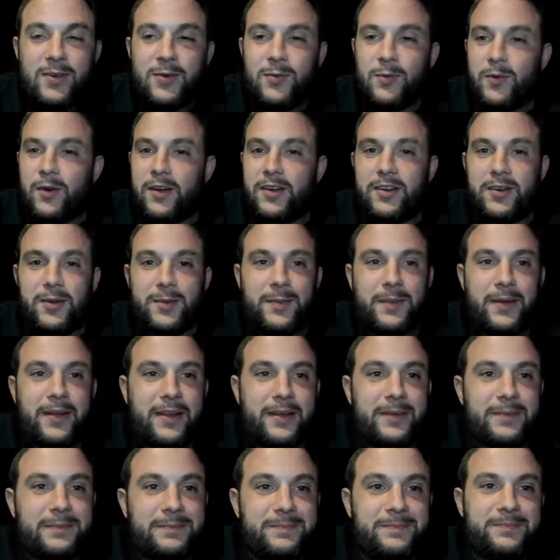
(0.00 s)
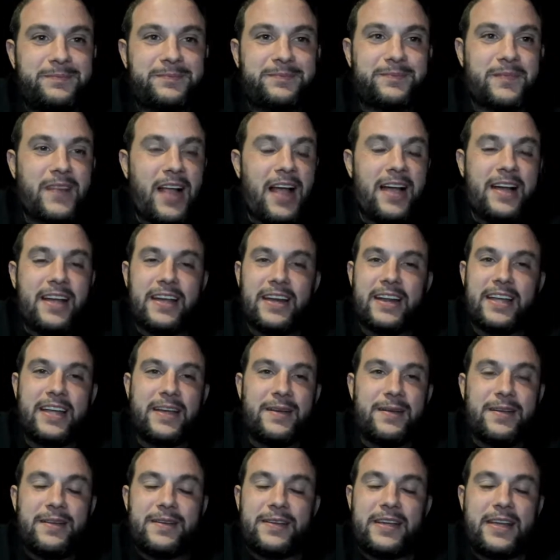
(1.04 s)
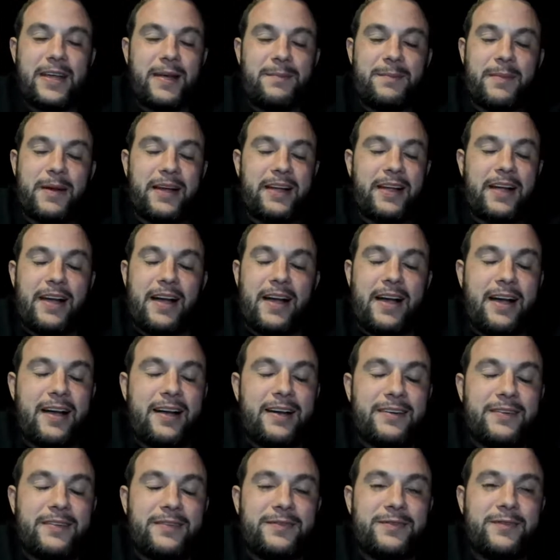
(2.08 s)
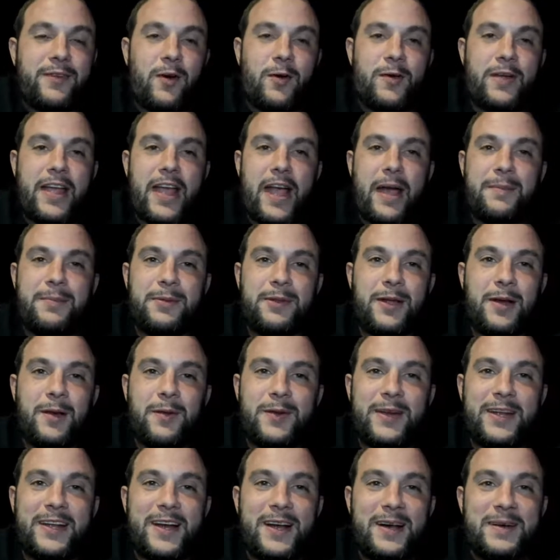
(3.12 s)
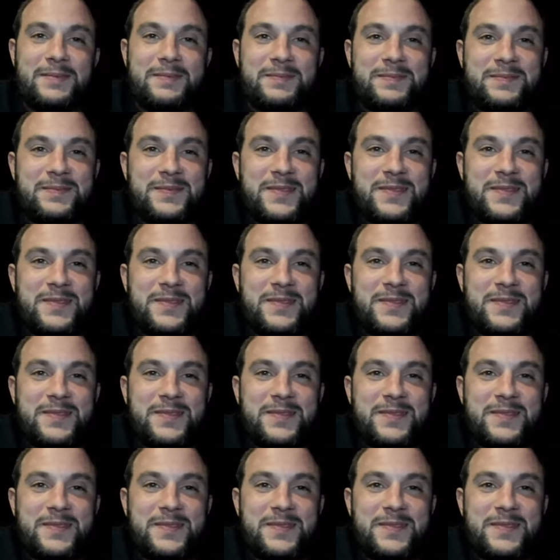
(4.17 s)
Wonderment. I gotta get my vocabulary up.